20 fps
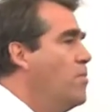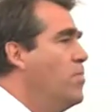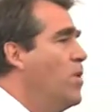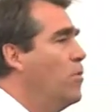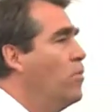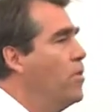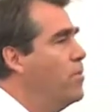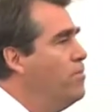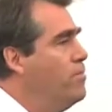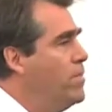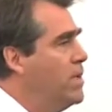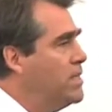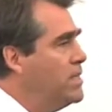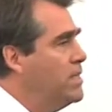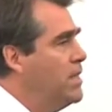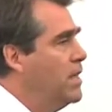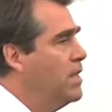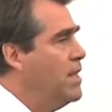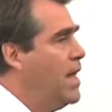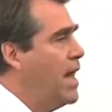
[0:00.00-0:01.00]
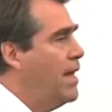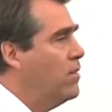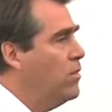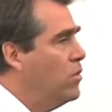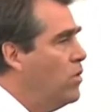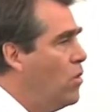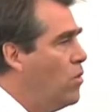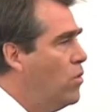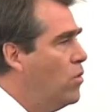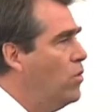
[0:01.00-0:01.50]
But we're missing that
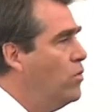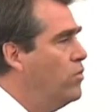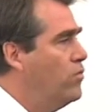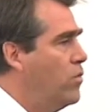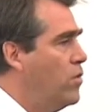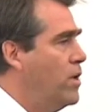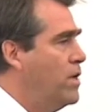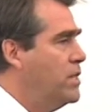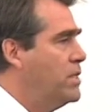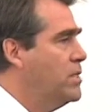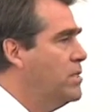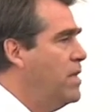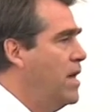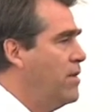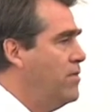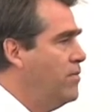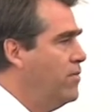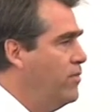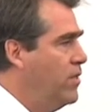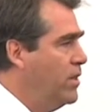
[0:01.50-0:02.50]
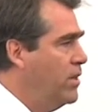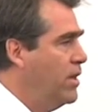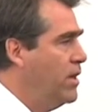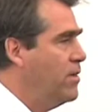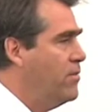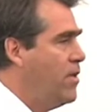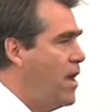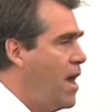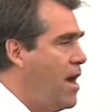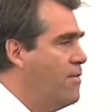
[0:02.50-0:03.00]
local voice, that feeling
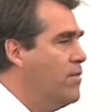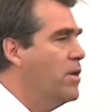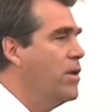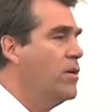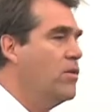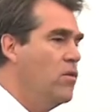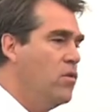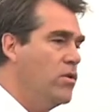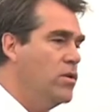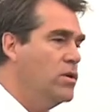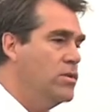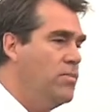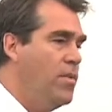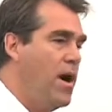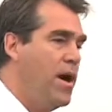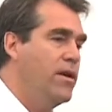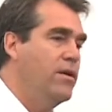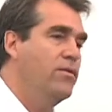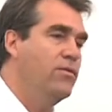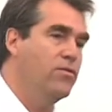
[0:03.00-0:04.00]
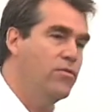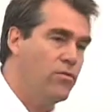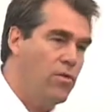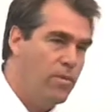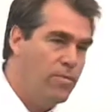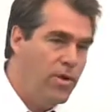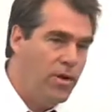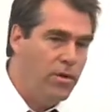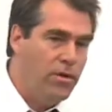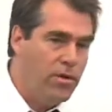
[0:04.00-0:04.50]
of having a correspondent who's
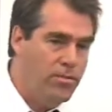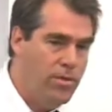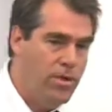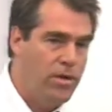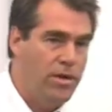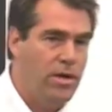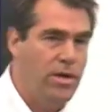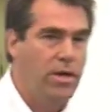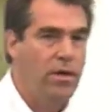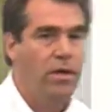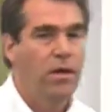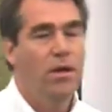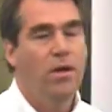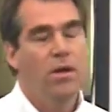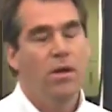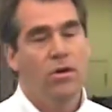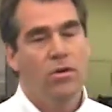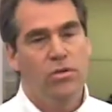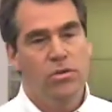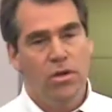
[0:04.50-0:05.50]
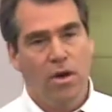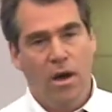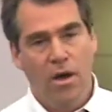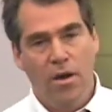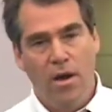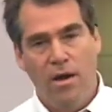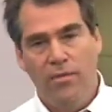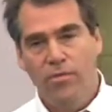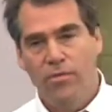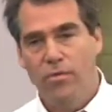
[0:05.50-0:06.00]
from your community, who's
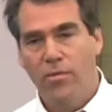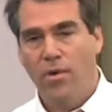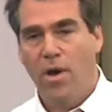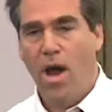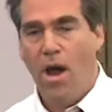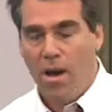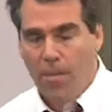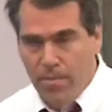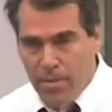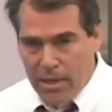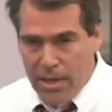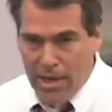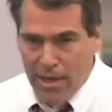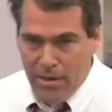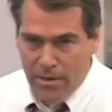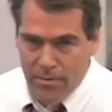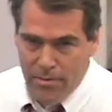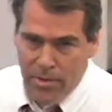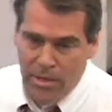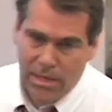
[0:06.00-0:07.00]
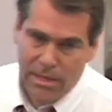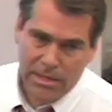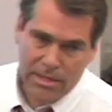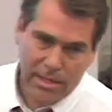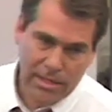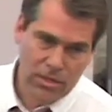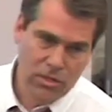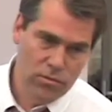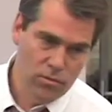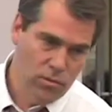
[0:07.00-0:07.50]
gone off to a complicated place
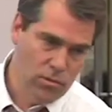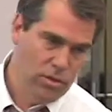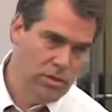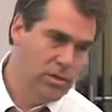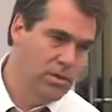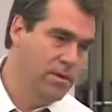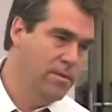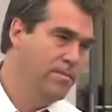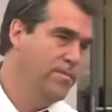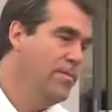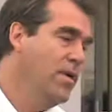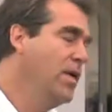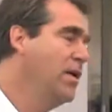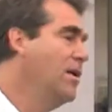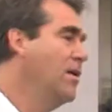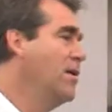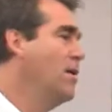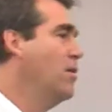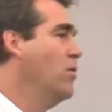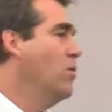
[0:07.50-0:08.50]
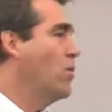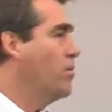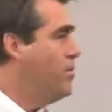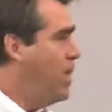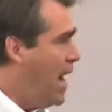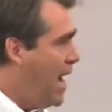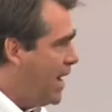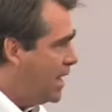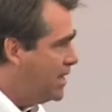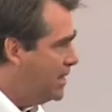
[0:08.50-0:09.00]
like Jerusalem or
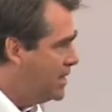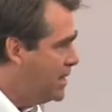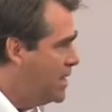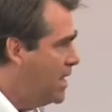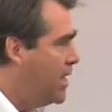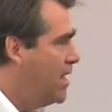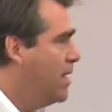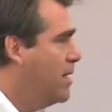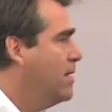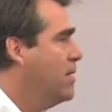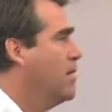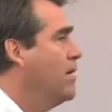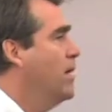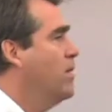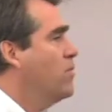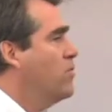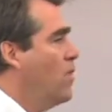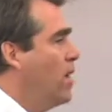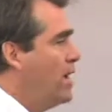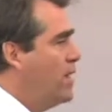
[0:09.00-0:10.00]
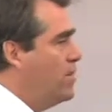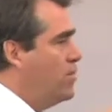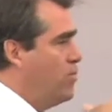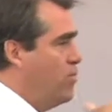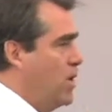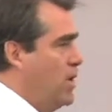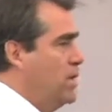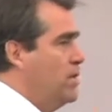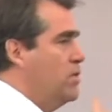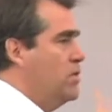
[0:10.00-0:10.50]
Pakistan and tried to
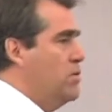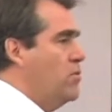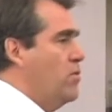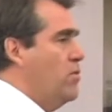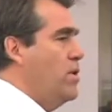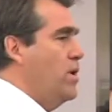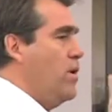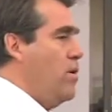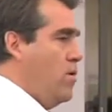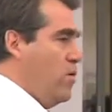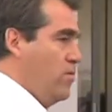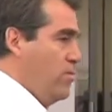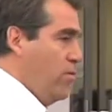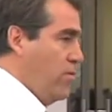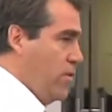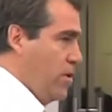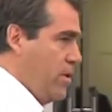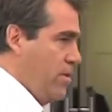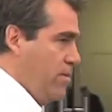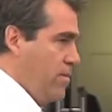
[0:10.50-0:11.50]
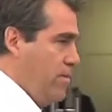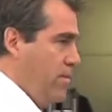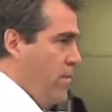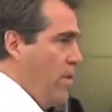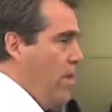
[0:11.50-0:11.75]
bring the story home for you.